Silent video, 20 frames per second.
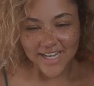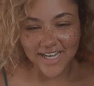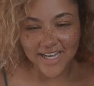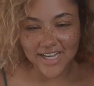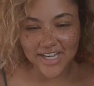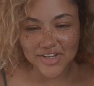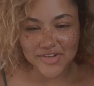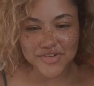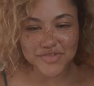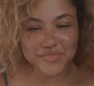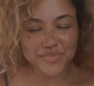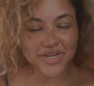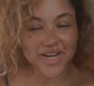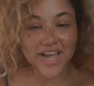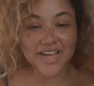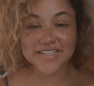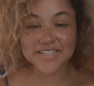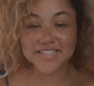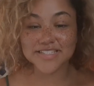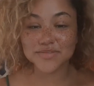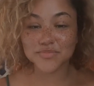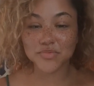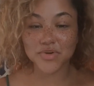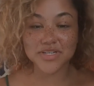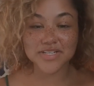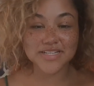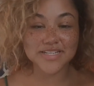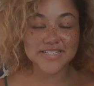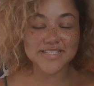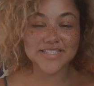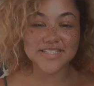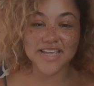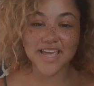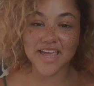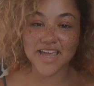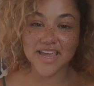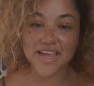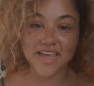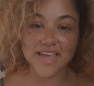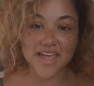but I just wanted to
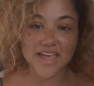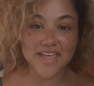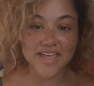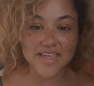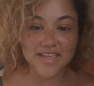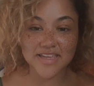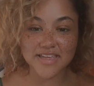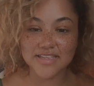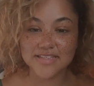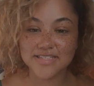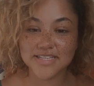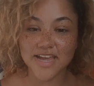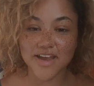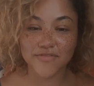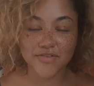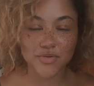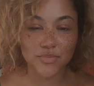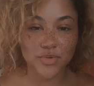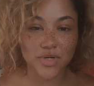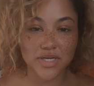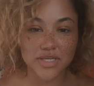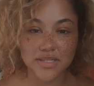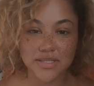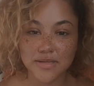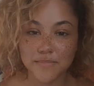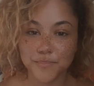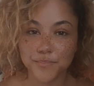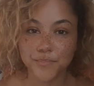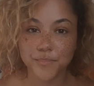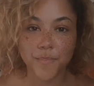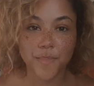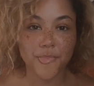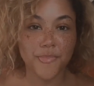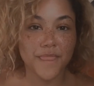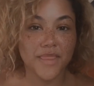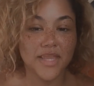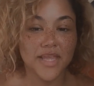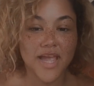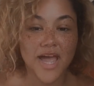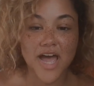say hey to everyone.
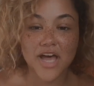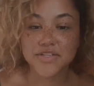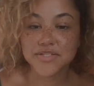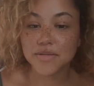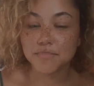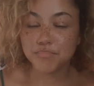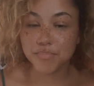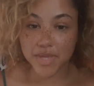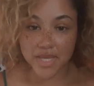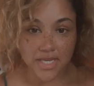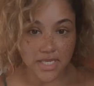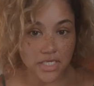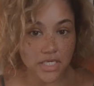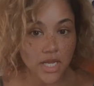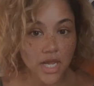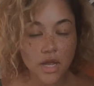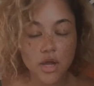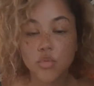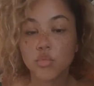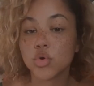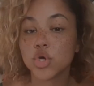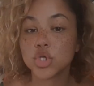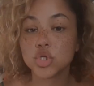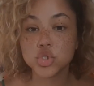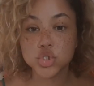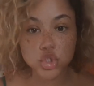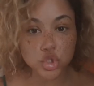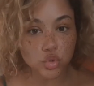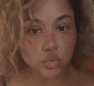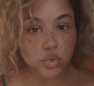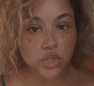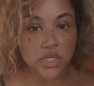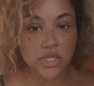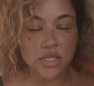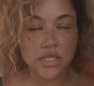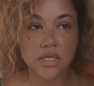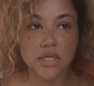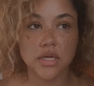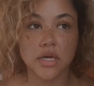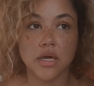How's it been? What you
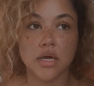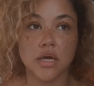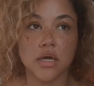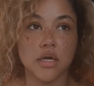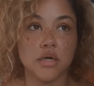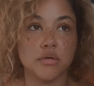doing?